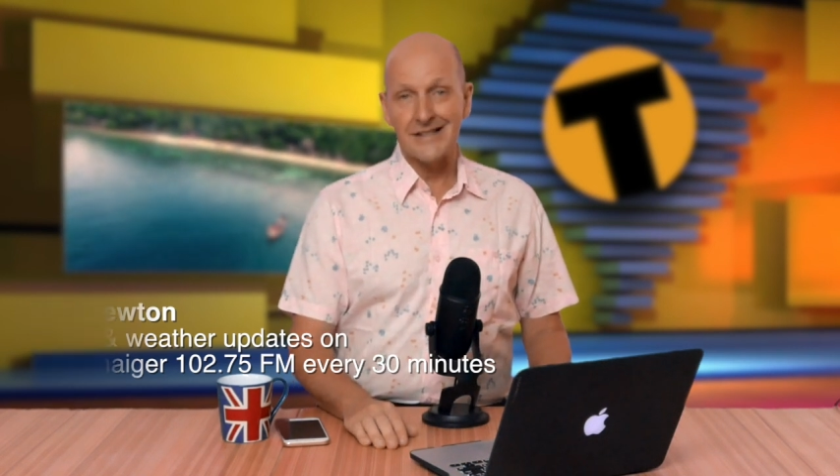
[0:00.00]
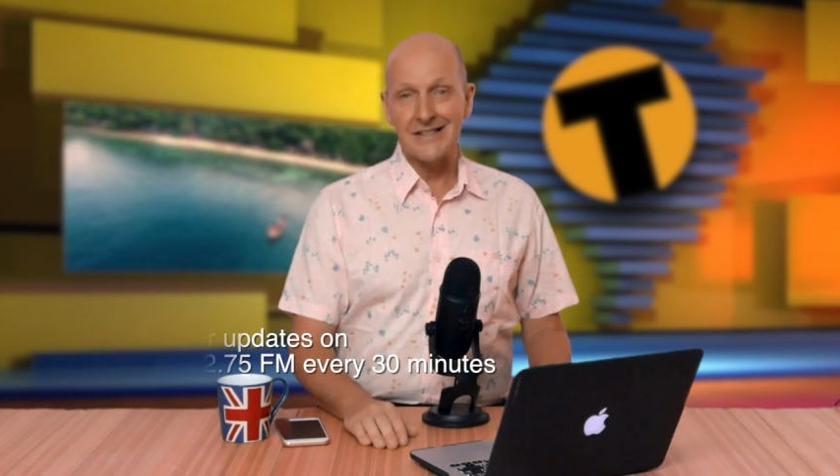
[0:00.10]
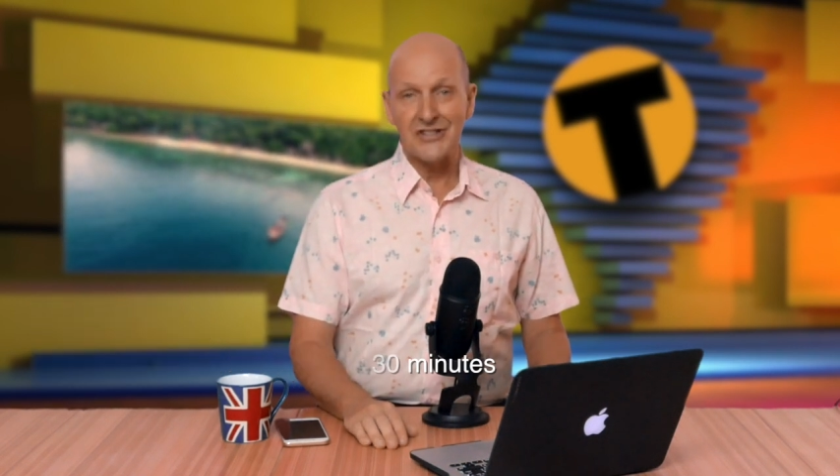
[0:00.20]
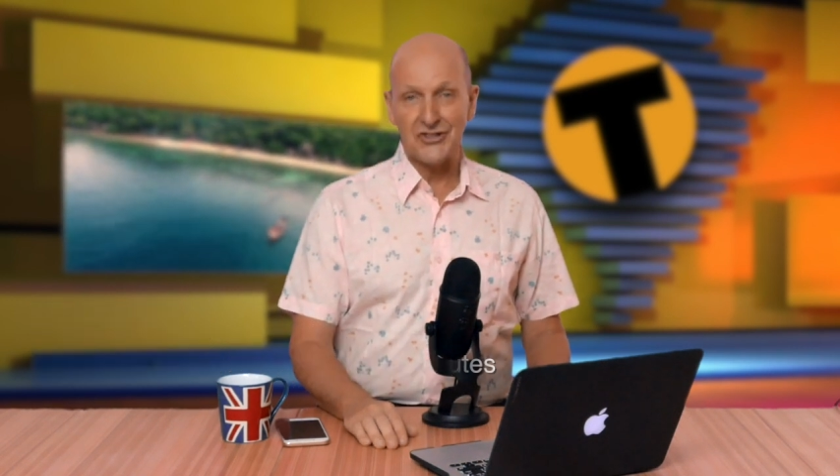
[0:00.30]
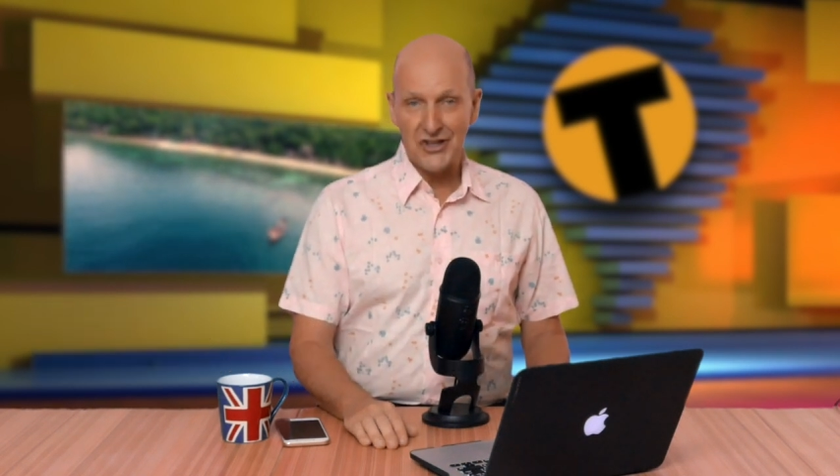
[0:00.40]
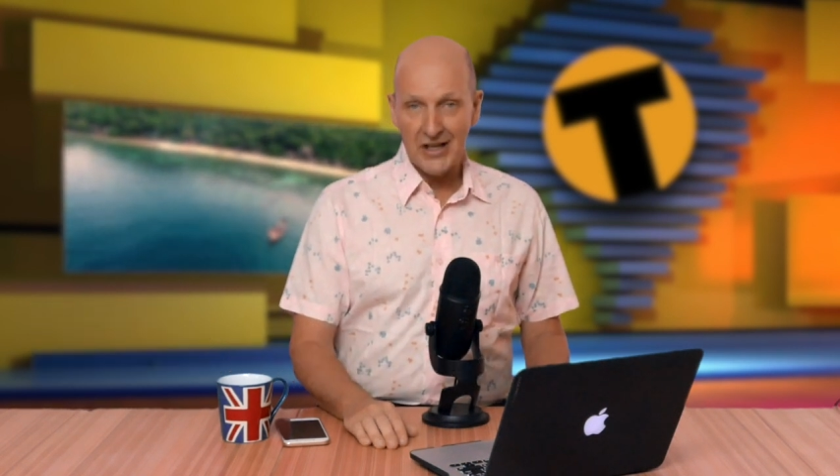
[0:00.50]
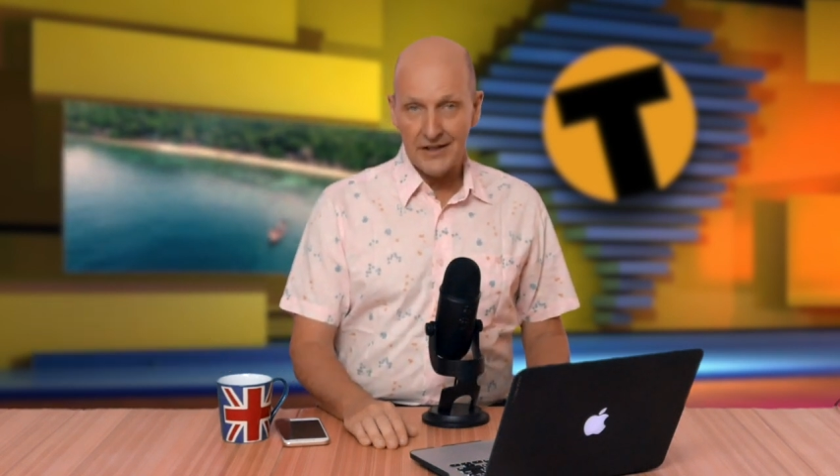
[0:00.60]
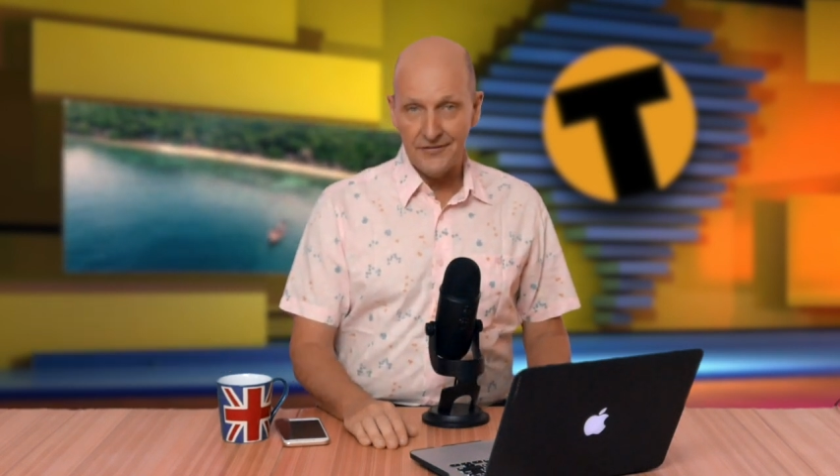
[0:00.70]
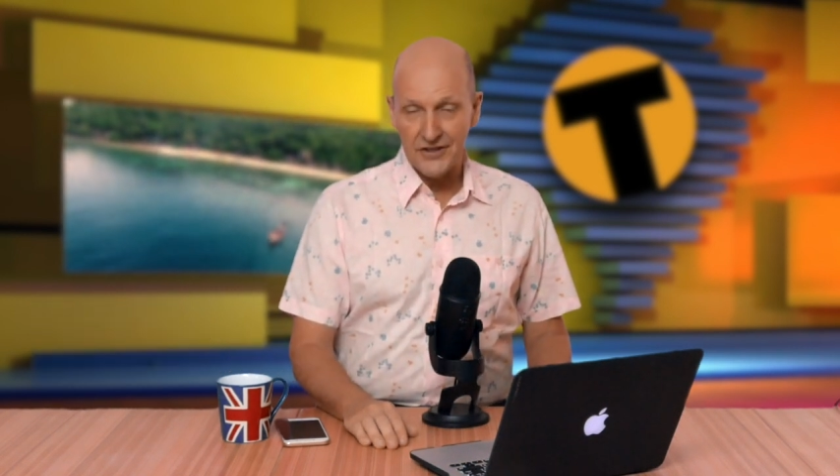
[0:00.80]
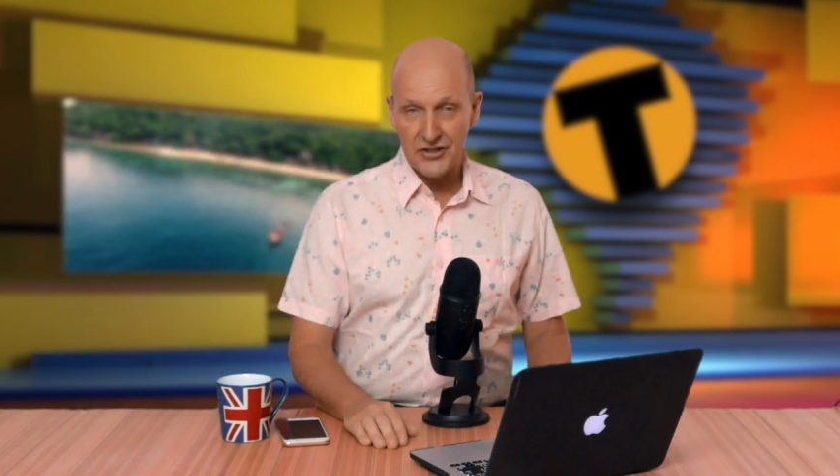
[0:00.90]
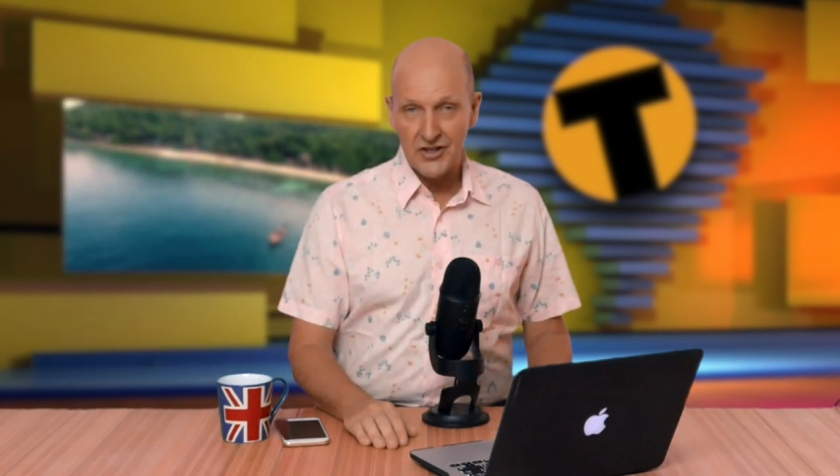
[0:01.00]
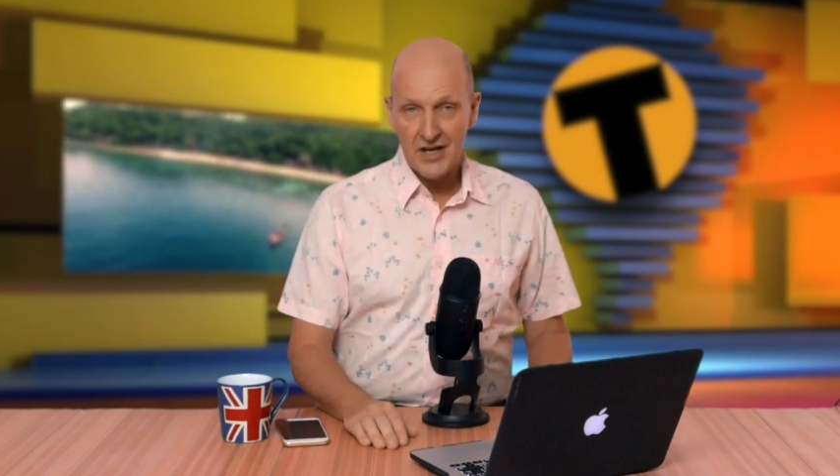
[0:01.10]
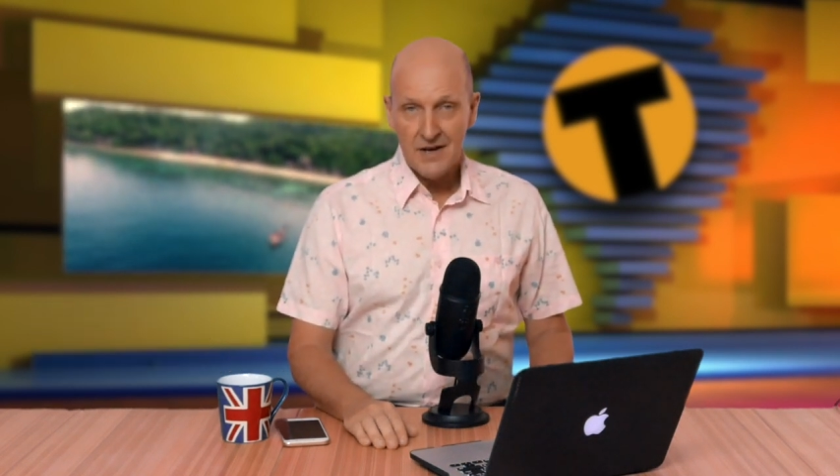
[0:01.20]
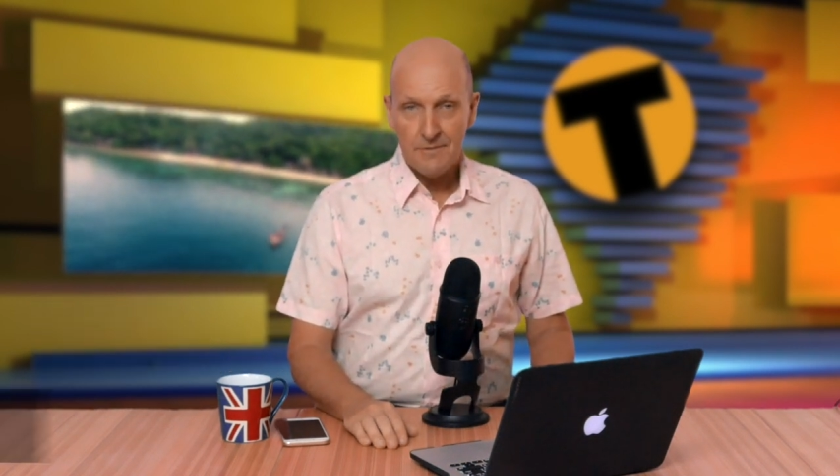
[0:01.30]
it's jellyfish.